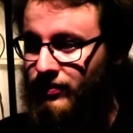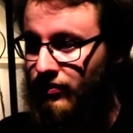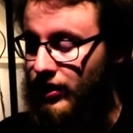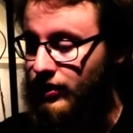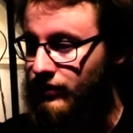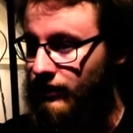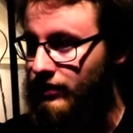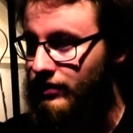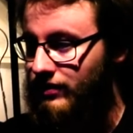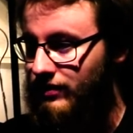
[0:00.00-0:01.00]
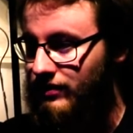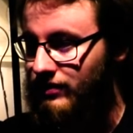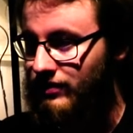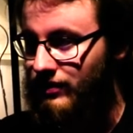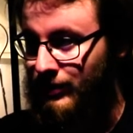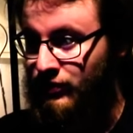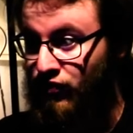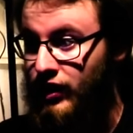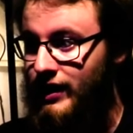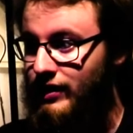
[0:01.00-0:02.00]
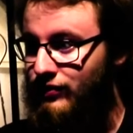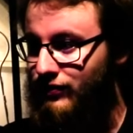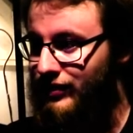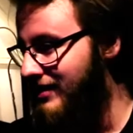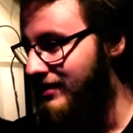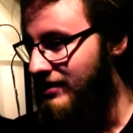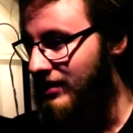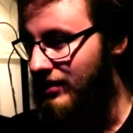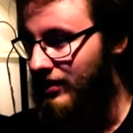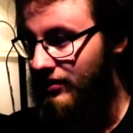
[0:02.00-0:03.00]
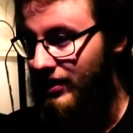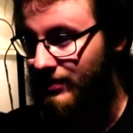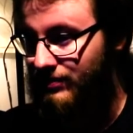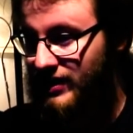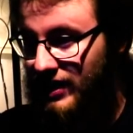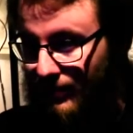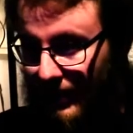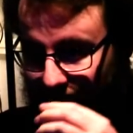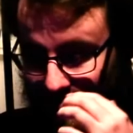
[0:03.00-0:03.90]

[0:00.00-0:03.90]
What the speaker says: It's very useful. I mean, it's really useful. So, all right. See you in a bit.